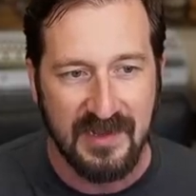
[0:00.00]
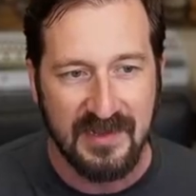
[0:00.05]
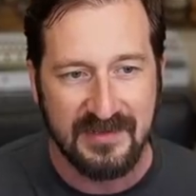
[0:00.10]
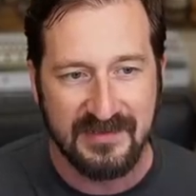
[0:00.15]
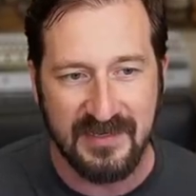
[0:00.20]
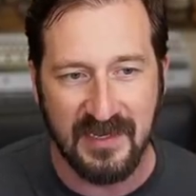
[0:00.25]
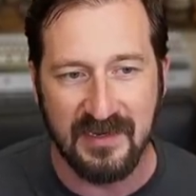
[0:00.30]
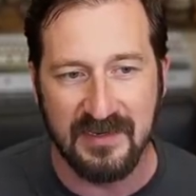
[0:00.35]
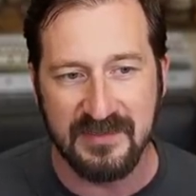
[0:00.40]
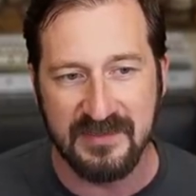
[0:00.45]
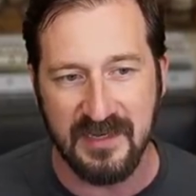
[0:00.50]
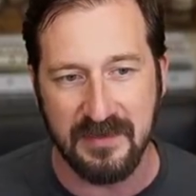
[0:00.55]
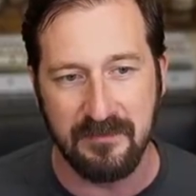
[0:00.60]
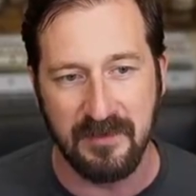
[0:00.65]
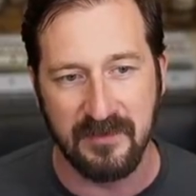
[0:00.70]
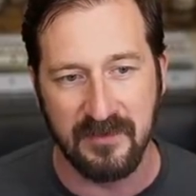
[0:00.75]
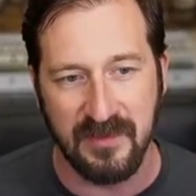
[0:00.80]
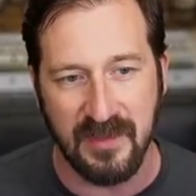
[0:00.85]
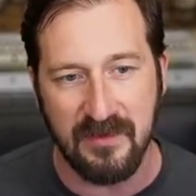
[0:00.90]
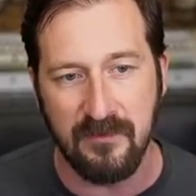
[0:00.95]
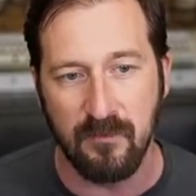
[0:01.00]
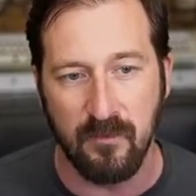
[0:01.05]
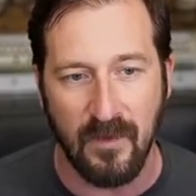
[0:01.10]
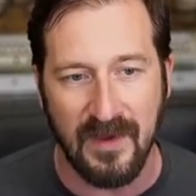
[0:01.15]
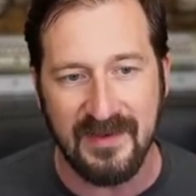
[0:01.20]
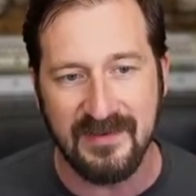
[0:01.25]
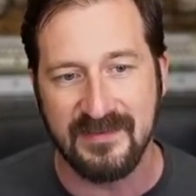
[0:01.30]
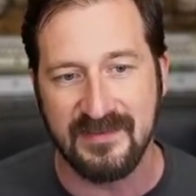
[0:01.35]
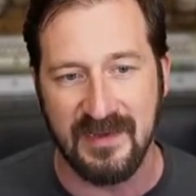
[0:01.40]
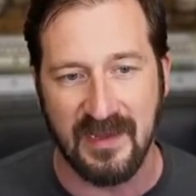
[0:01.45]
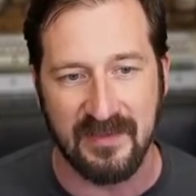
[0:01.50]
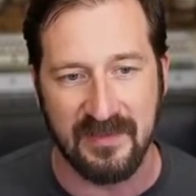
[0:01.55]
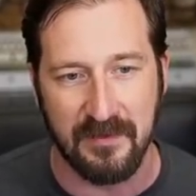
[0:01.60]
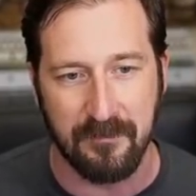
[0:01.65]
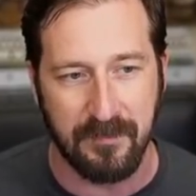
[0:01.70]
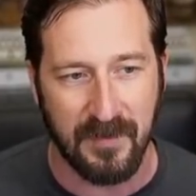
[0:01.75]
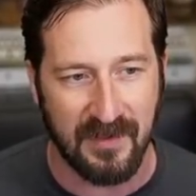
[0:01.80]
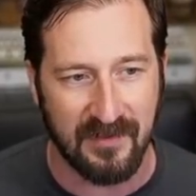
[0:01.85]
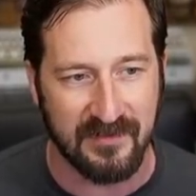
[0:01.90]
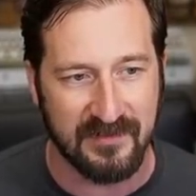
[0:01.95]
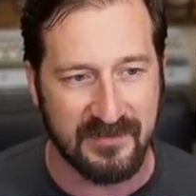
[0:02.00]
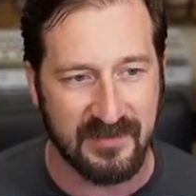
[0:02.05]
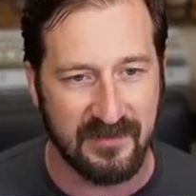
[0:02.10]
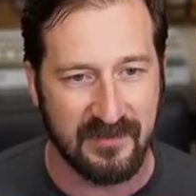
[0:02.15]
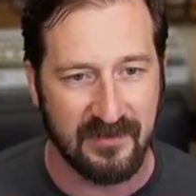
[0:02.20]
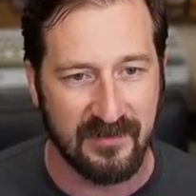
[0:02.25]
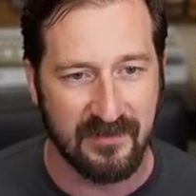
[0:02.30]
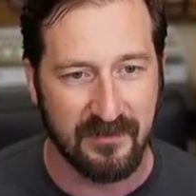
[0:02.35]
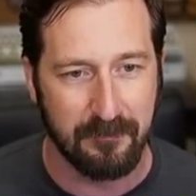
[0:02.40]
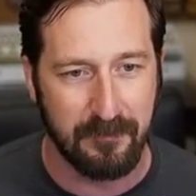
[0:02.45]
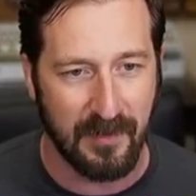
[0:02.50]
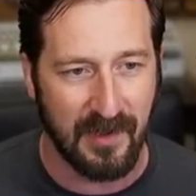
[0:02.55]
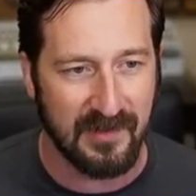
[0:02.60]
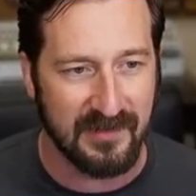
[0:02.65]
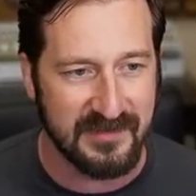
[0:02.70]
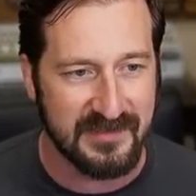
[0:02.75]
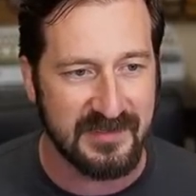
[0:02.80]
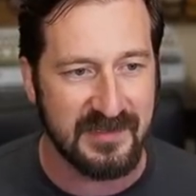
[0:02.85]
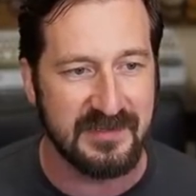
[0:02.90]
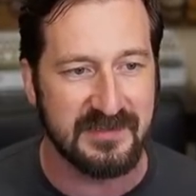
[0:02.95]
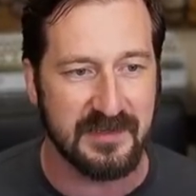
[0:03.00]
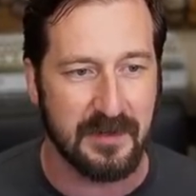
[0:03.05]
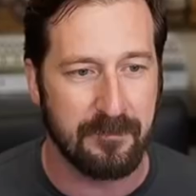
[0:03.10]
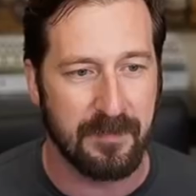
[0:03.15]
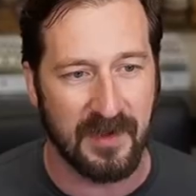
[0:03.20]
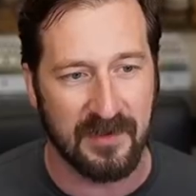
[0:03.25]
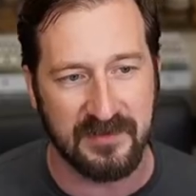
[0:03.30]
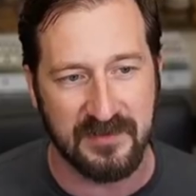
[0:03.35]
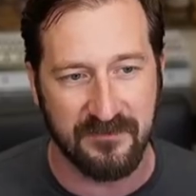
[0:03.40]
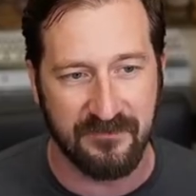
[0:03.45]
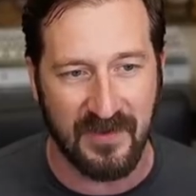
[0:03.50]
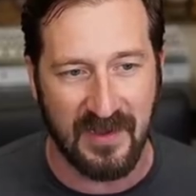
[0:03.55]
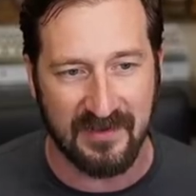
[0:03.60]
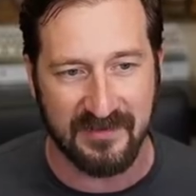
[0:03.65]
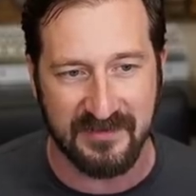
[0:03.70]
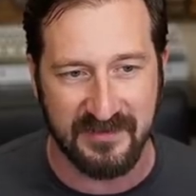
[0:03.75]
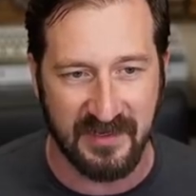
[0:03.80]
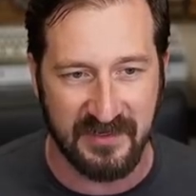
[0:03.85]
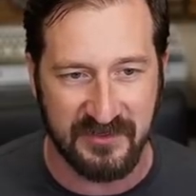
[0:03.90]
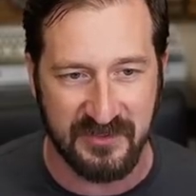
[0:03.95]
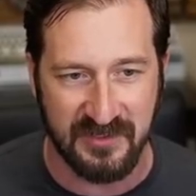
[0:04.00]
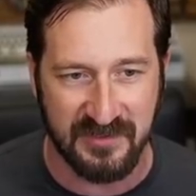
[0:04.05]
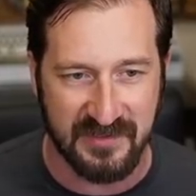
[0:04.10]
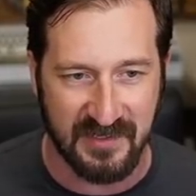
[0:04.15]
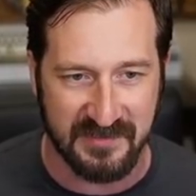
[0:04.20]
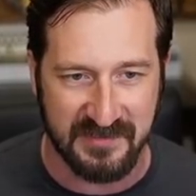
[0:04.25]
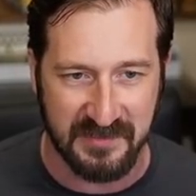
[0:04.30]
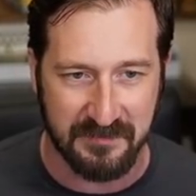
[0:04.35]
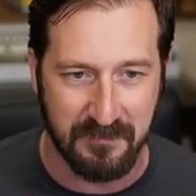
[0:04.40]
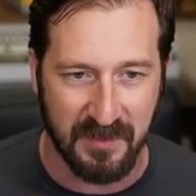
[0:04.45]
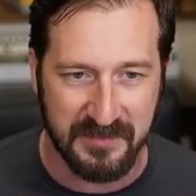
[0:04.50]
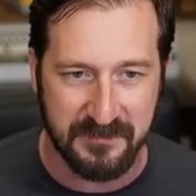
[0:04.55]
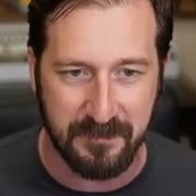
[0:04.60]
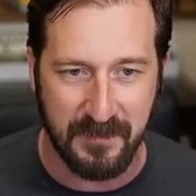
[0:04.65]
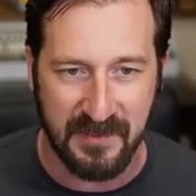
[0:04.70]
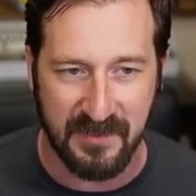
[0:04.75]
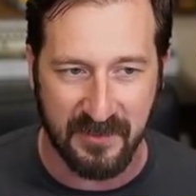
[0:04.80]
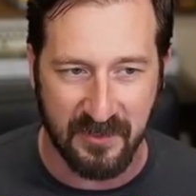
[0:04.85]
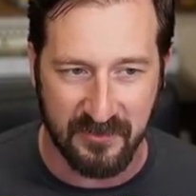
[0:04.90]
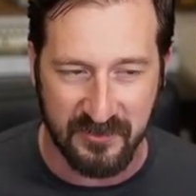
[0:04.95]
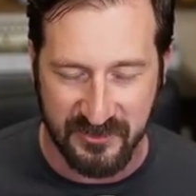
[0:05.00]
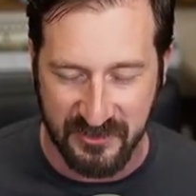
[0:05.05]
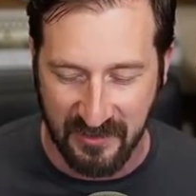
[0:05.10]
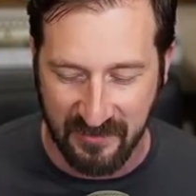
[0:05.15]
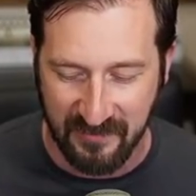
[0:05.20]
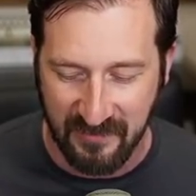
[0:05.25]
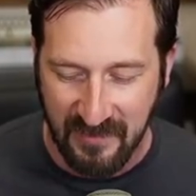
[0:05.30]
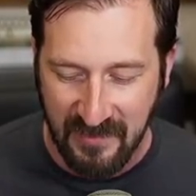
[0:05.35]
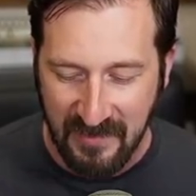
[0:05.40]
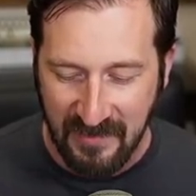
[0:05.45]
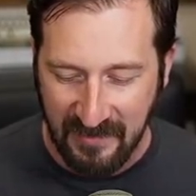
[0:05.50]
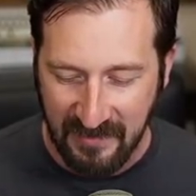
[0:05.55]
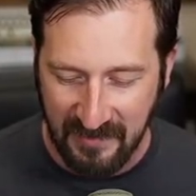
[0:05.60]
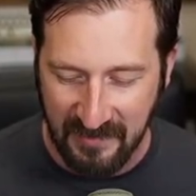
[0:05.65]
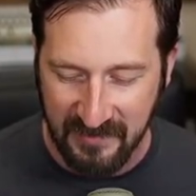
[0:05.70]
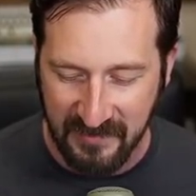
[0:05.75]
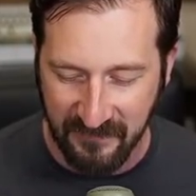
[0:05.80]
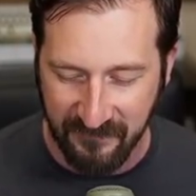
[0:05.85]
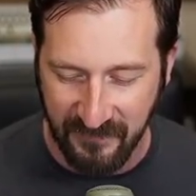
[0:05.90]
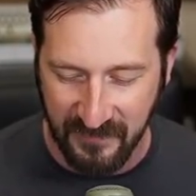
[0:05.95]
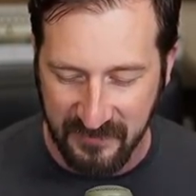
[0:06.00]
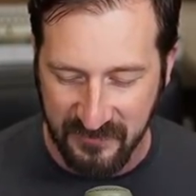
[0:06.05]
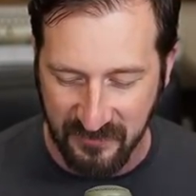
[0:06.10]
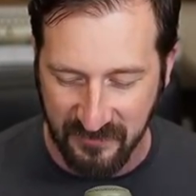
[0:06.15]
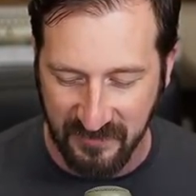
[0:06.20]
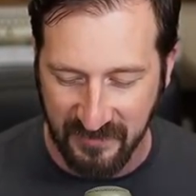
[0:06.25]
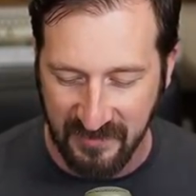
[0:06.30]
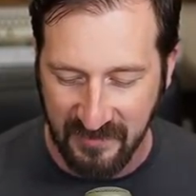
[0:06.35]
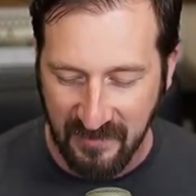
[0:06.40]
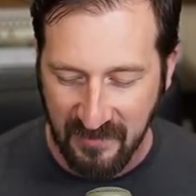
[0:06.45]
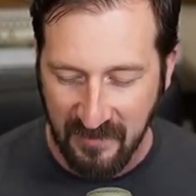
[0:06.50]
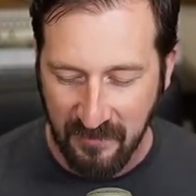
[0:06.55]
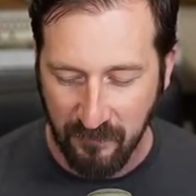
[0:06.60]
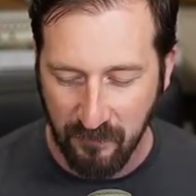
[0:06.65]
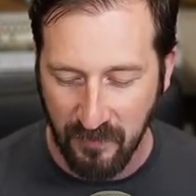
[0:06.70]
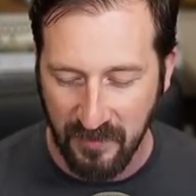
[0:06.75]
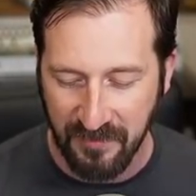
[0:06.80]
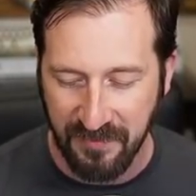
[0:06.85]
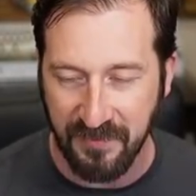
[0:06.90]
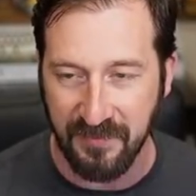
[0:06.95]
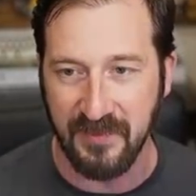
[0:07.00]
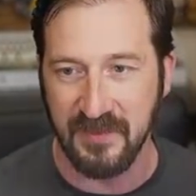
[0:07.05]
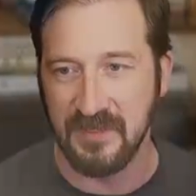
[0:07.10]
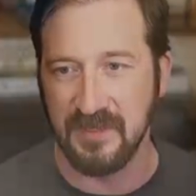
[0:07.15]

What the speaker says: saying in a statement late Wednesday that policies about the vaccination testing must be negotiated individually with the